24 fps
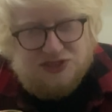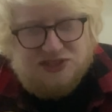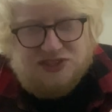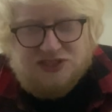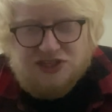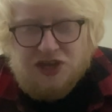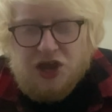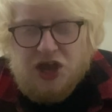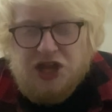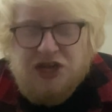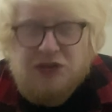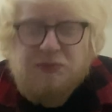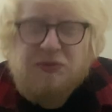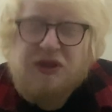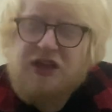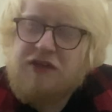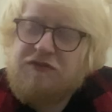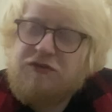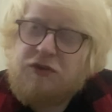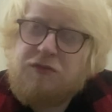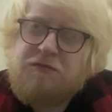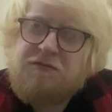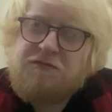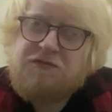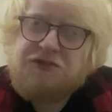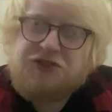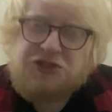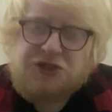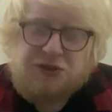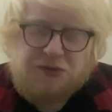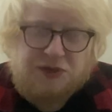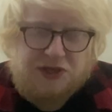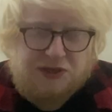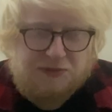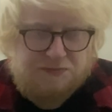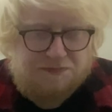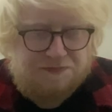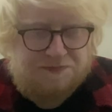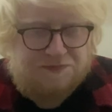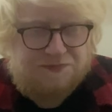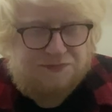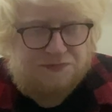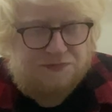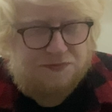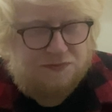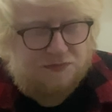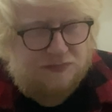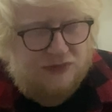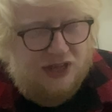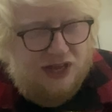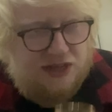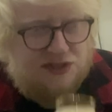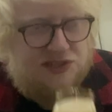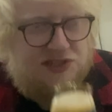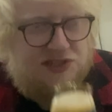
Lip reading: a tiny bit of oomph to it. I'd